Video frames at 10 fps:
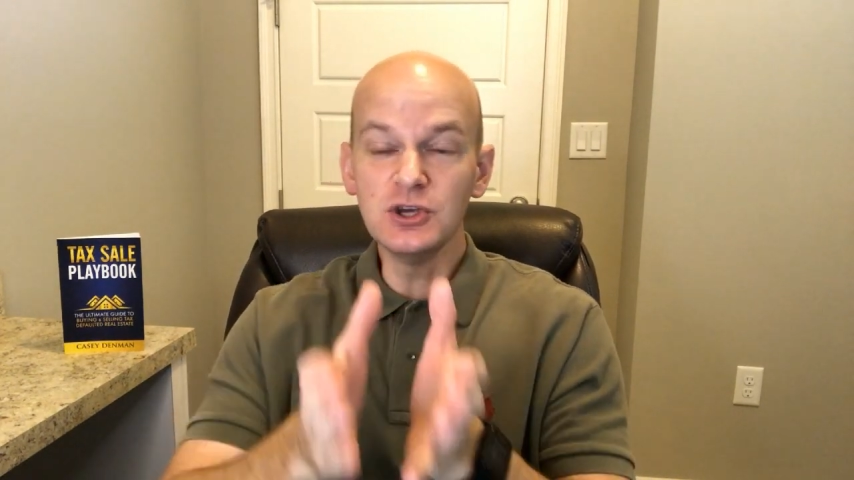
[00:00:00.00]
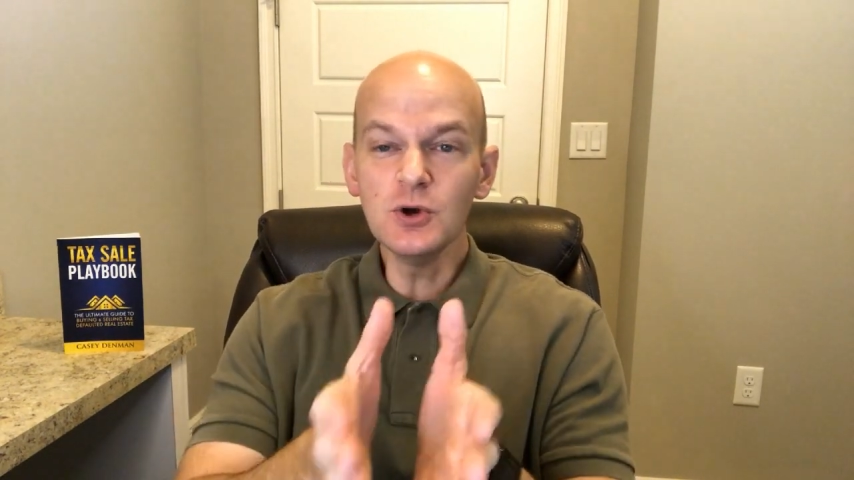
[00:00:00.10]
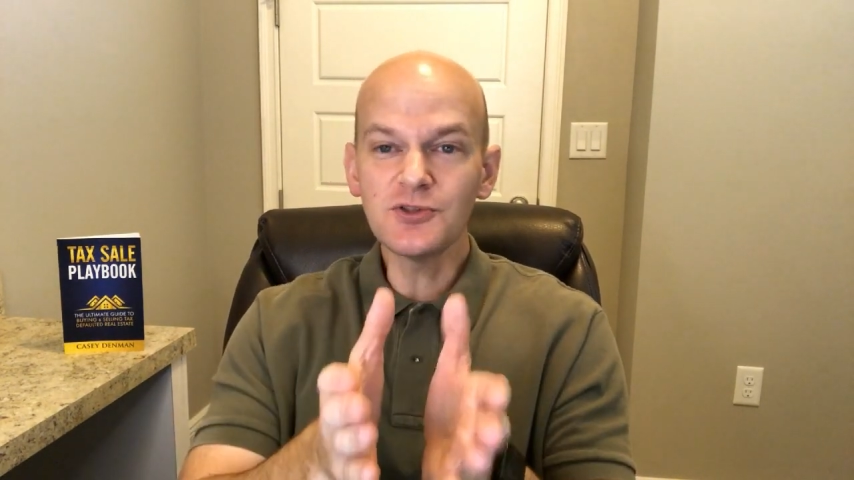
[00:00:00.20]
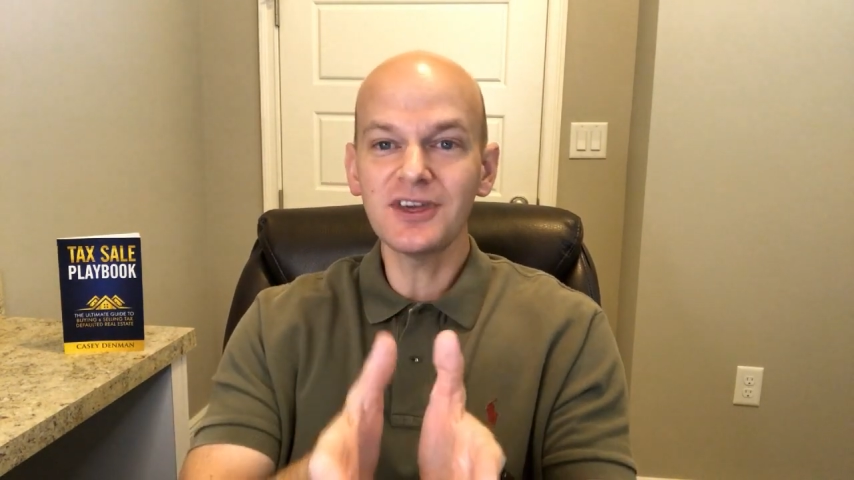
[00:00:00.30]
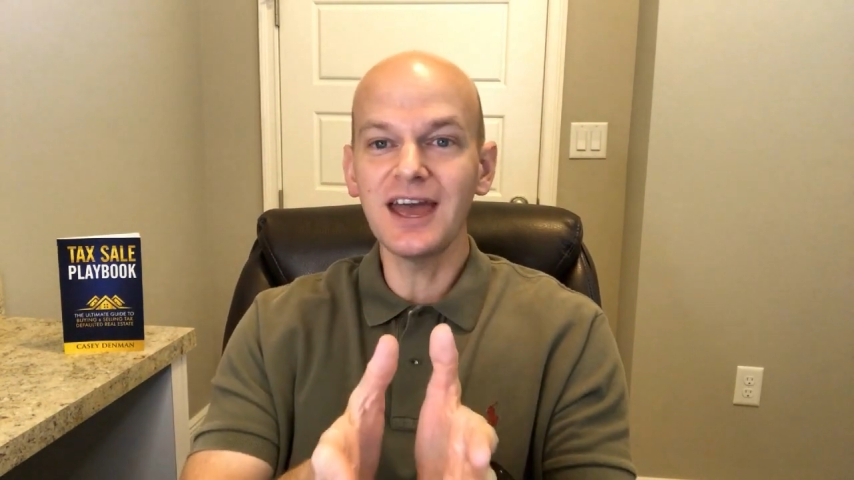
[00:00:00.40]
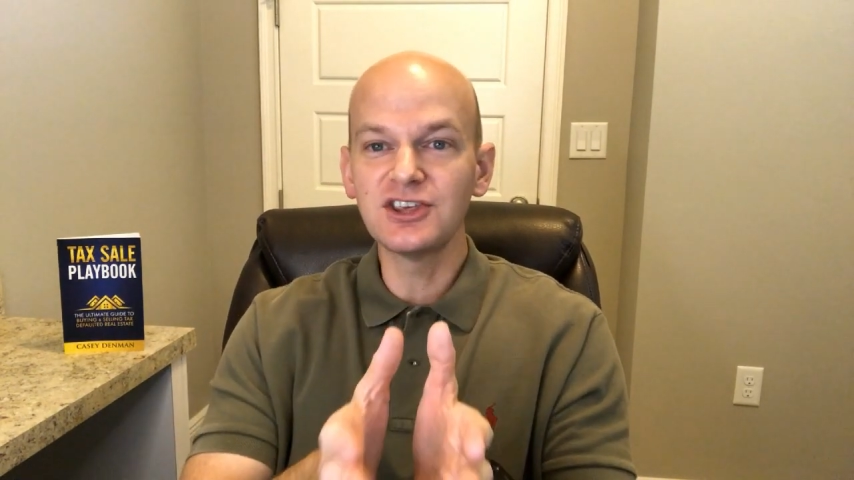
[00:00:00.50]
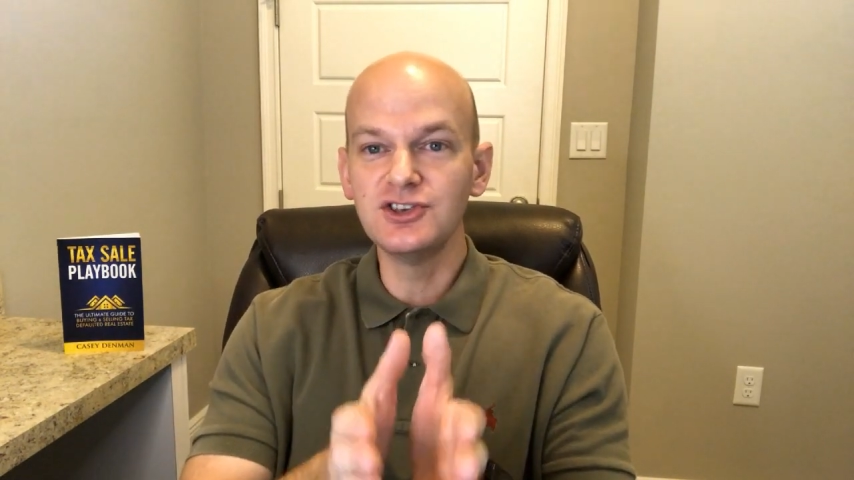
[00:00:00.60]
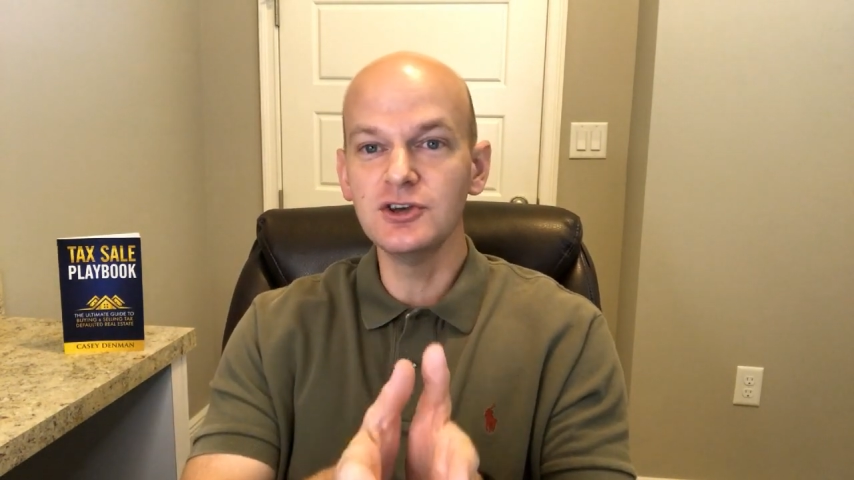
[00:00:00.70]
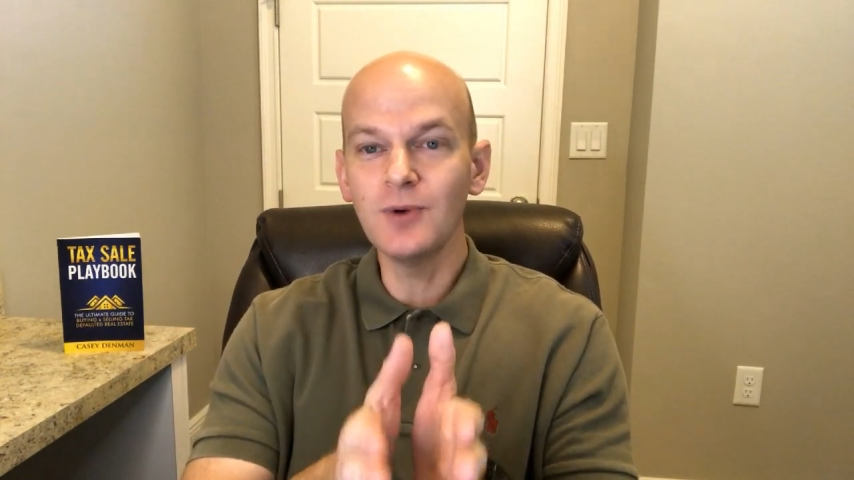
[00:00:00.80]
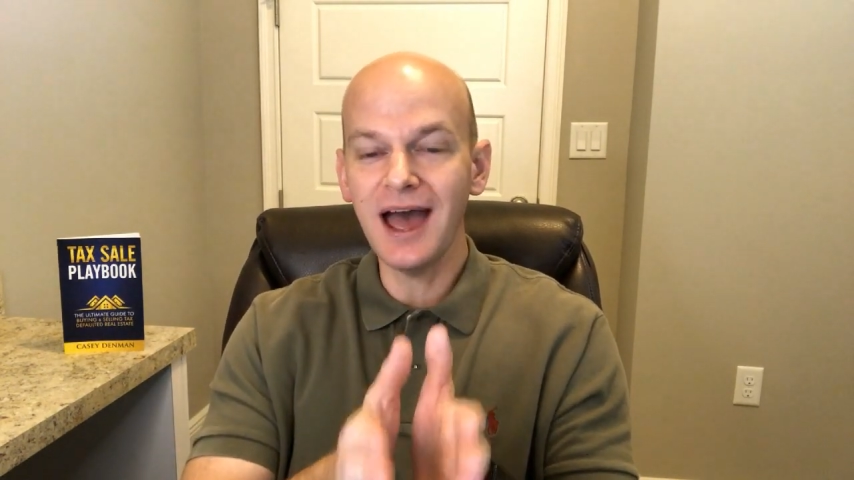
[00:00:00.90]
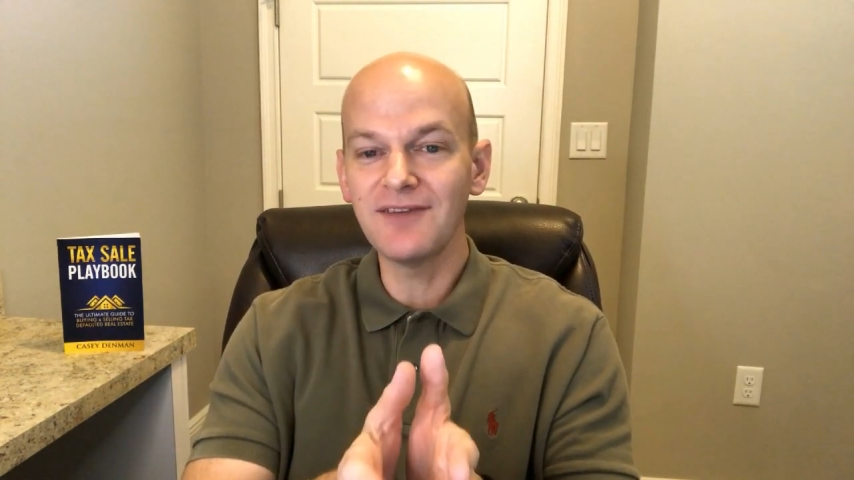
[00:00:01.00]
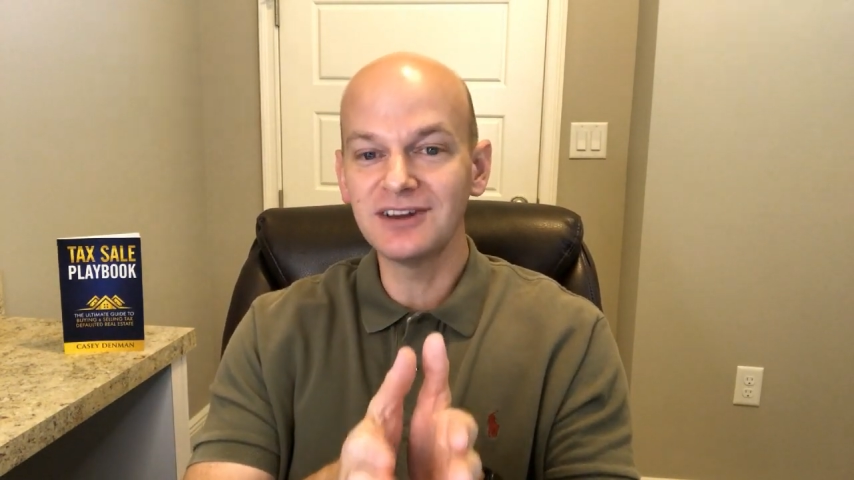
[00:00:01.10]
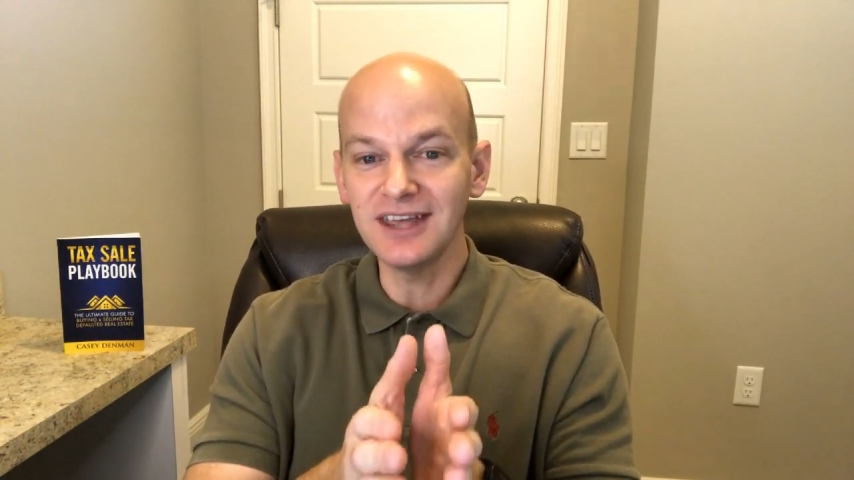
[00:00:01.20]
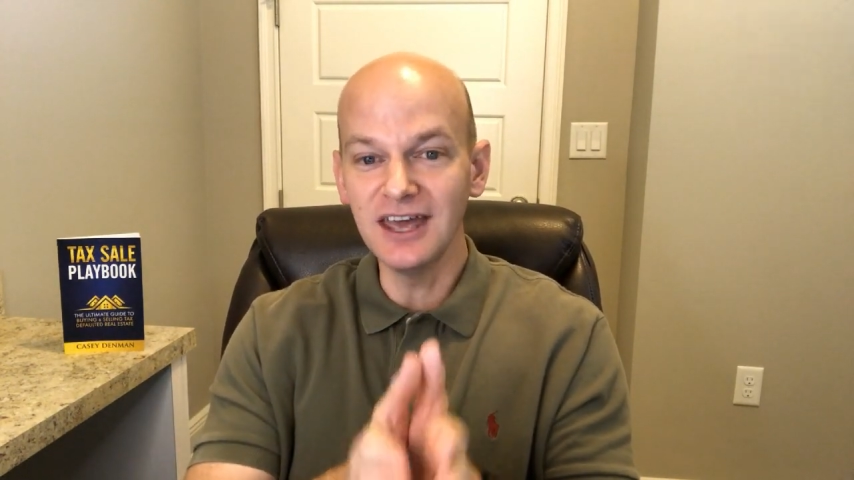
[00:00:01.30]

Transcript: you think you have an